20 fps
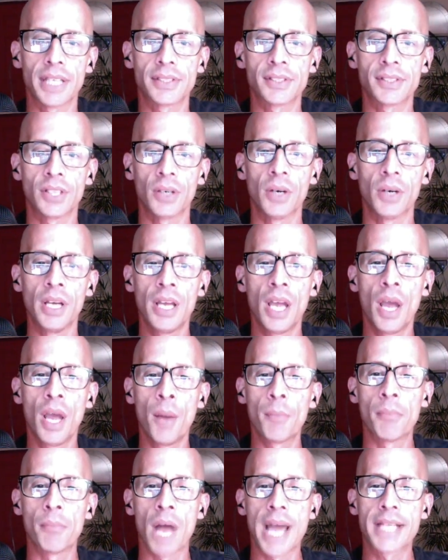So
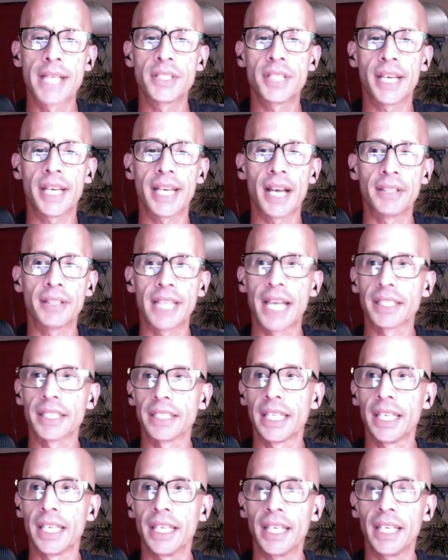Mike, check out that
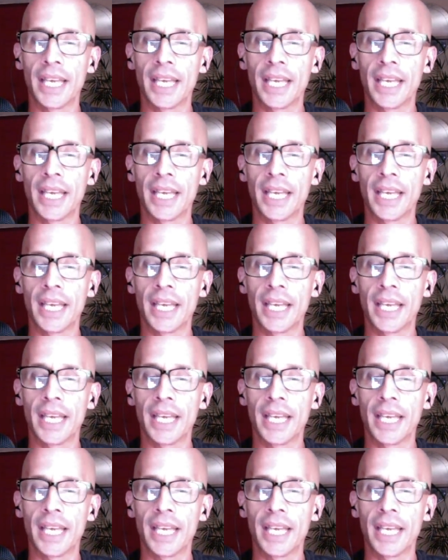link,